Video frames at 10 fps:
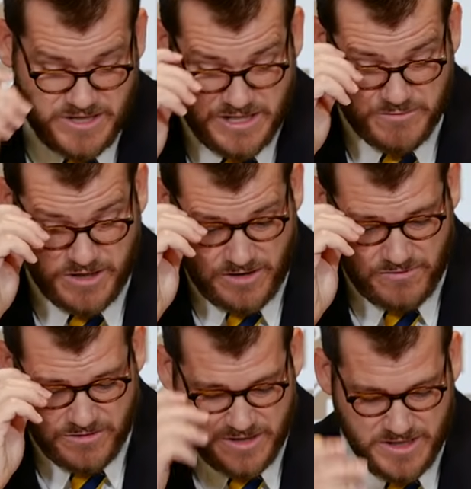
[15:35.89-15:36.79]
we need to
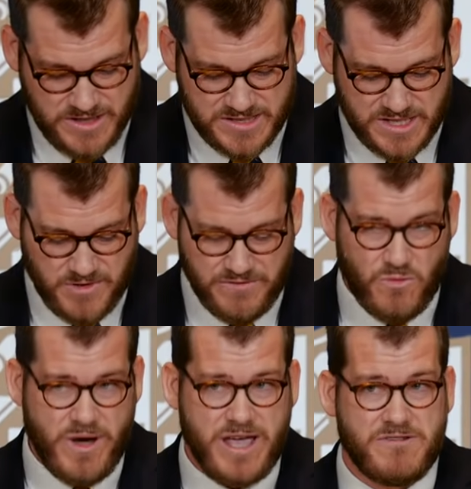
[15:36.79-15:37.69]
recover some of the
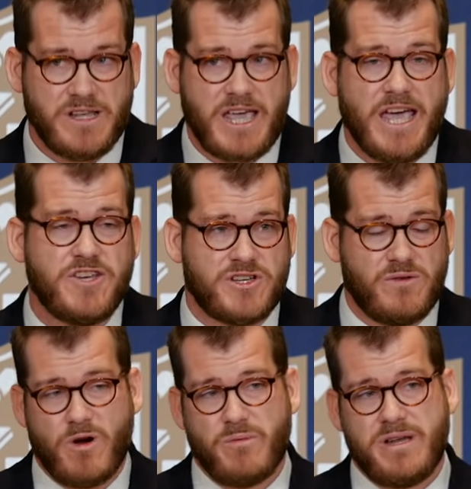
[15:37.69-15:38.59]
way of
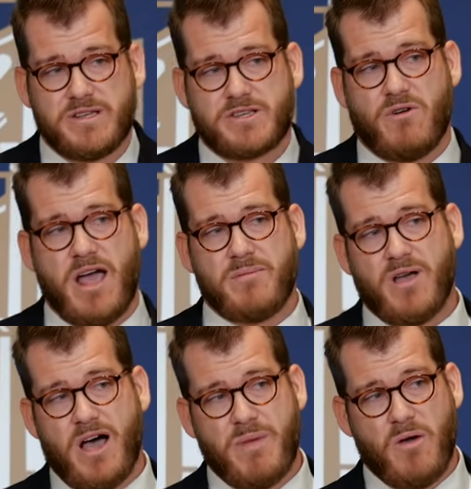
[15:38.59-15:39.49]
negation where we describe
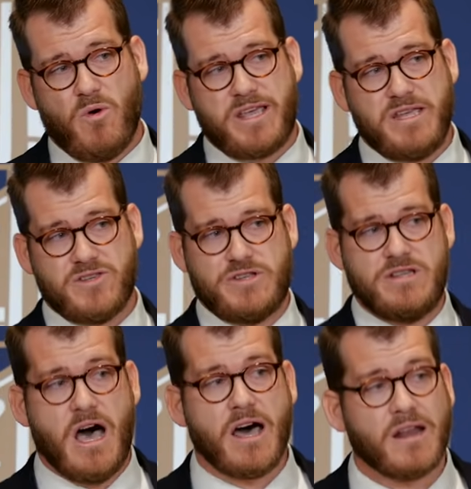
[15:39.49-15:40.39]
God by what He is
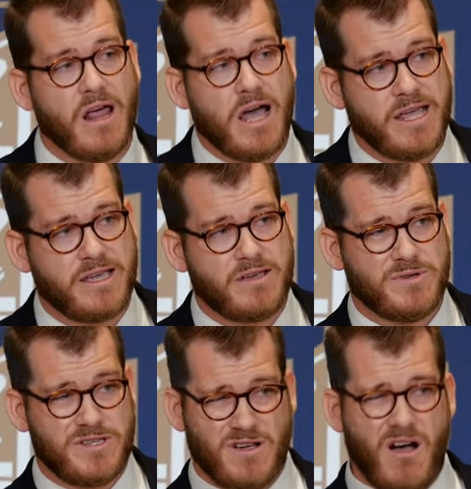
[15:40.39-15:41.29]
not like,
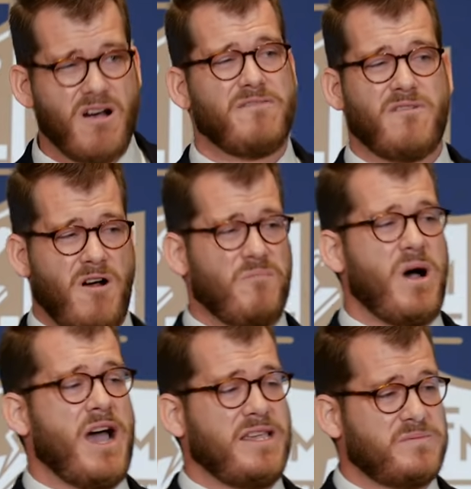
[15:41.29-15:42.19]
which is hard for our
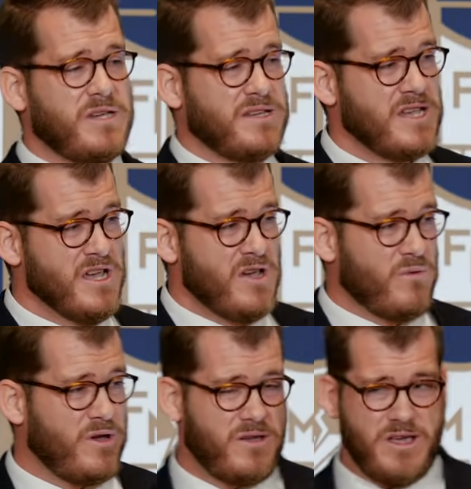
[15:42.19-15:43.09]
minds because
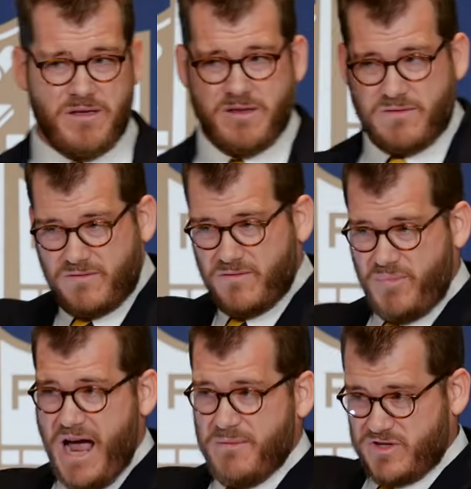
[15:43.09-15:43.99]
we, it, it, the
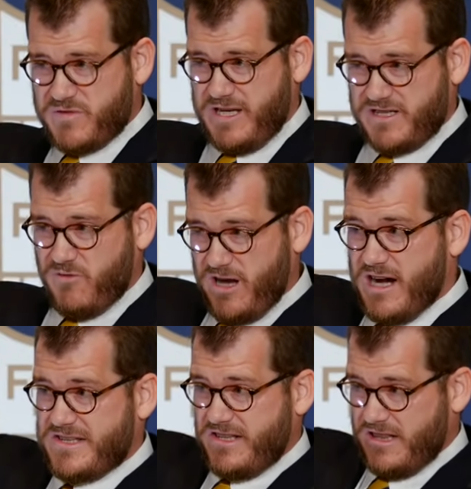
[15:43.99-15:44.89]
Bible speaks of what
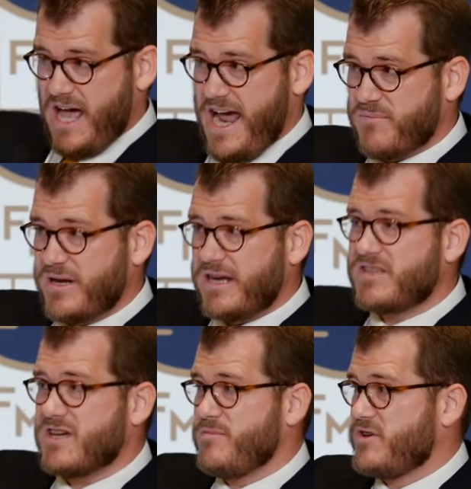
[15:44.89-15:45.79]
God is like. But
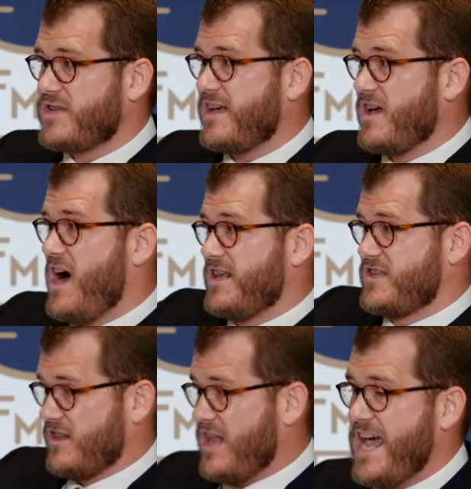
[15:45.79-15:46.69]
anytime you say God
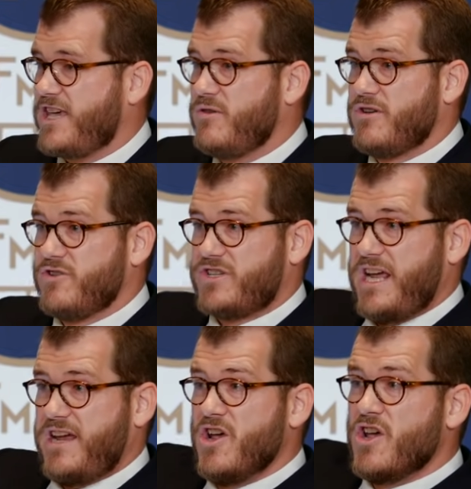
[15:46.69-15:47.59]
is like, you
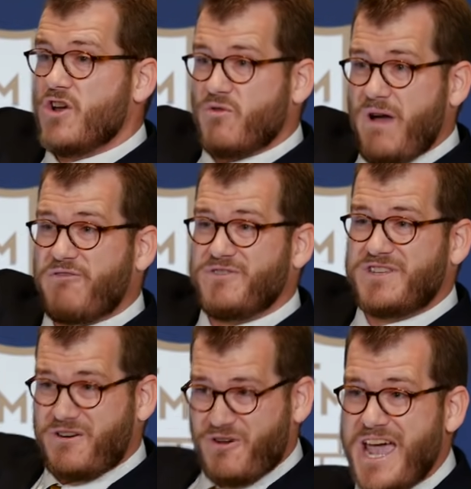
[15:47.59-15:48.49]
understand you're
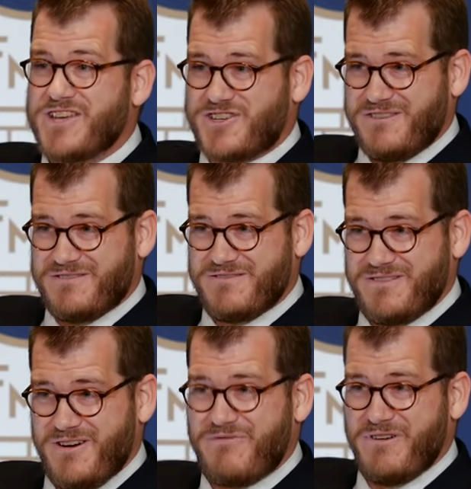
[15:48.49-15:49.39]
referencing creation.
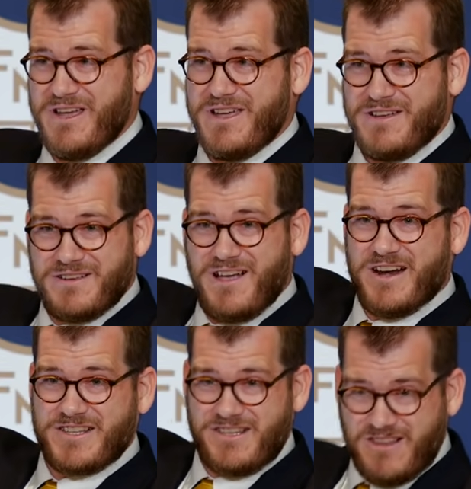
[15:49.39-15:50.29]
You're refer-
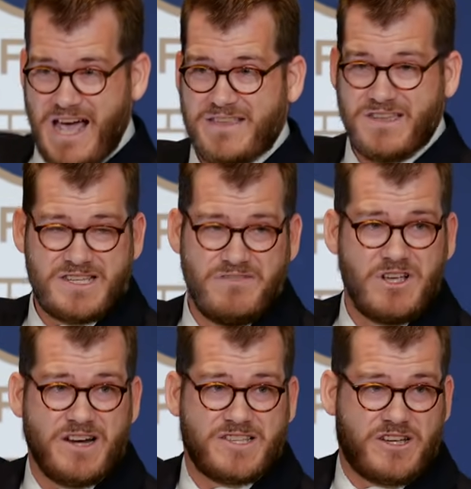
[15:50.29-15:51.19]
God is like this. Even
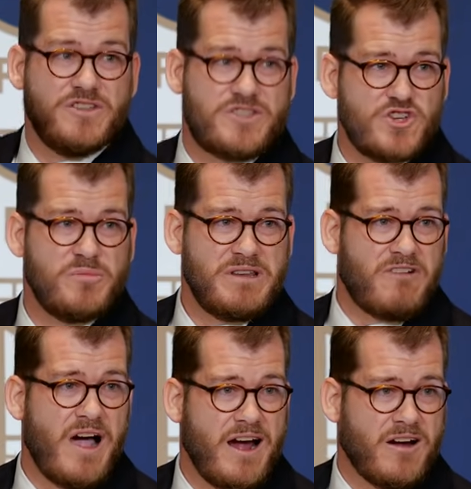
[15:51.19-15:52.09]
God is a consuming
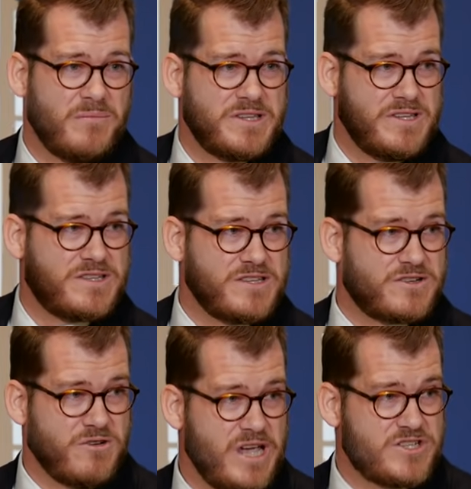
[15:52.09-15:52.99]
fire. I mean, it's this
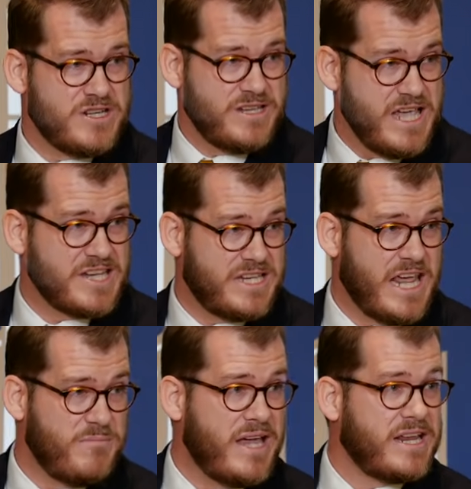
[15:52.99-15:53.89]
creation. And yes and
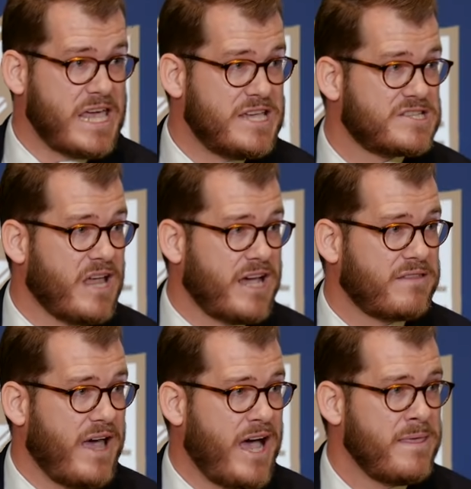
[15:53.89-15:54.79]
amen, He is
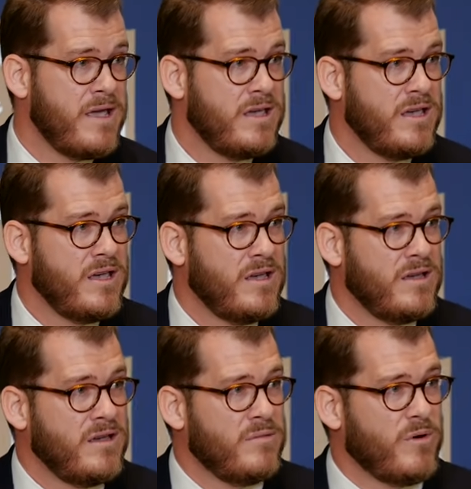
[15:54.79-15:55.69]
like that.
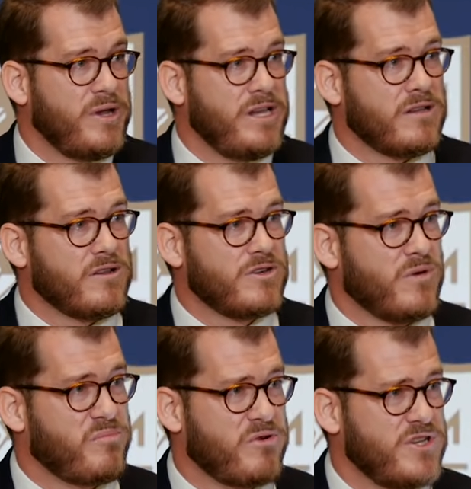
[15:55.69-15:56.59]
But we need to learn
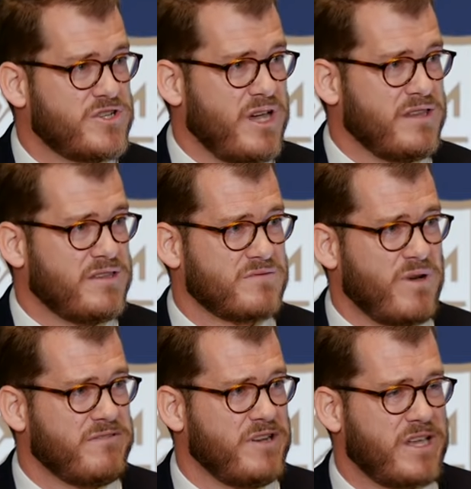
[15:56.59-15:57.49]
to appreciate this
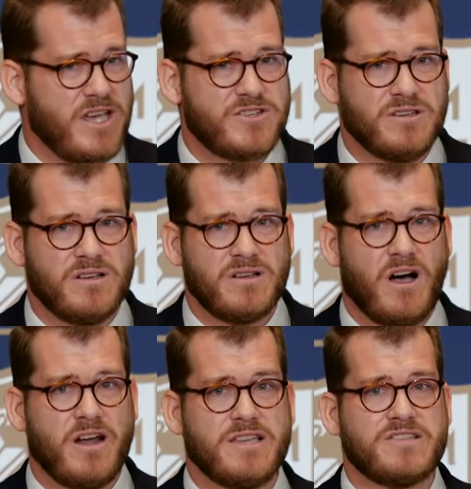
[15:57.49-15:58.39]
way of negation.
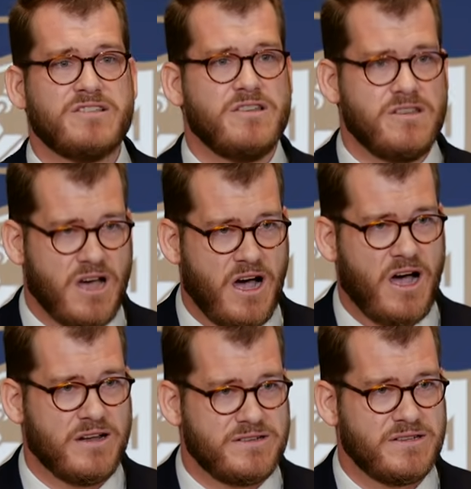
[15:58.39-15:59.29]
God is
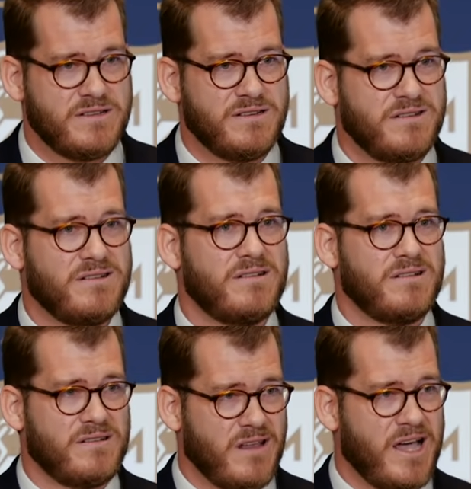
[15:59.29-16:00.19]
not
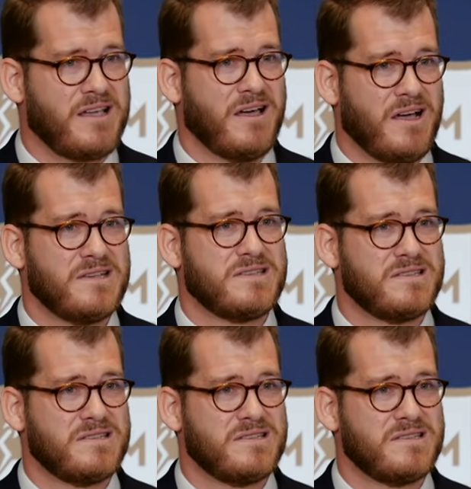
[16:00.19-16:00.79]
like us.